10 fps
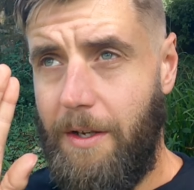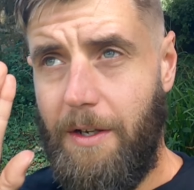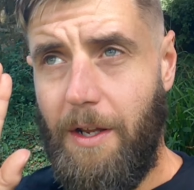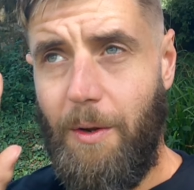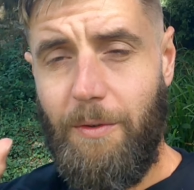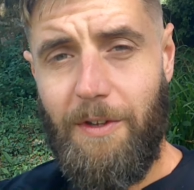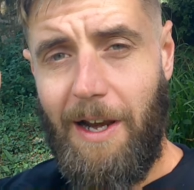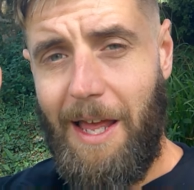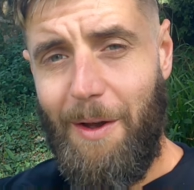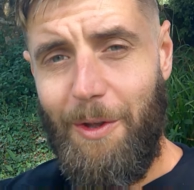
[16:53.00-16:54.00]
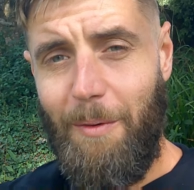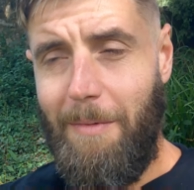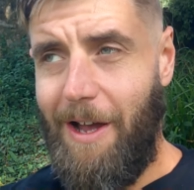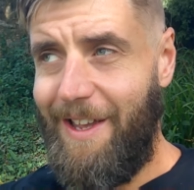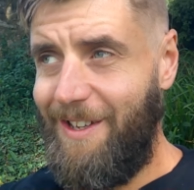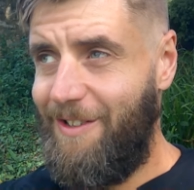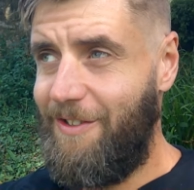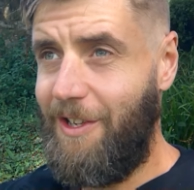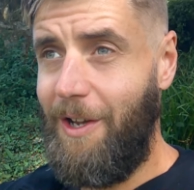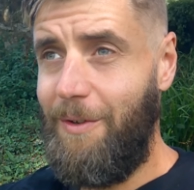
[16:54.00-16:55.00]
Don't allow your mind
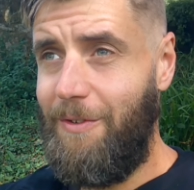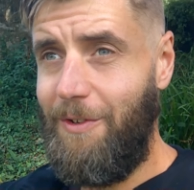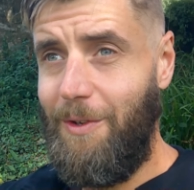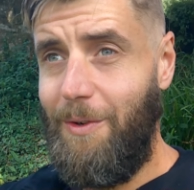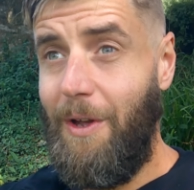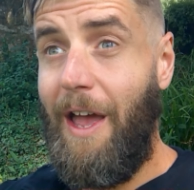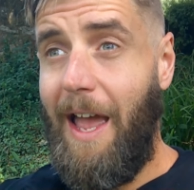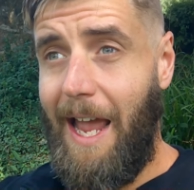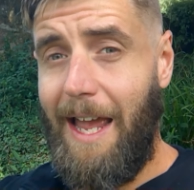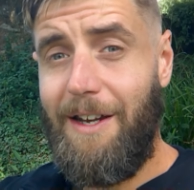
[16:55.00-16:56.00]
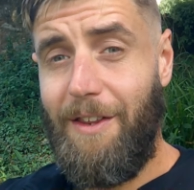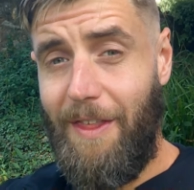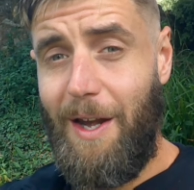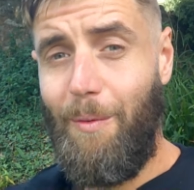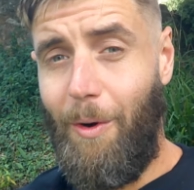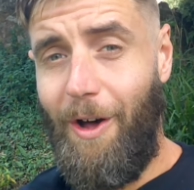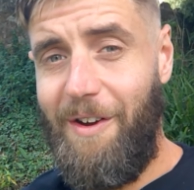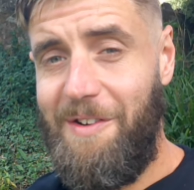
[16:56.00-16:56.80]
to go to and then what?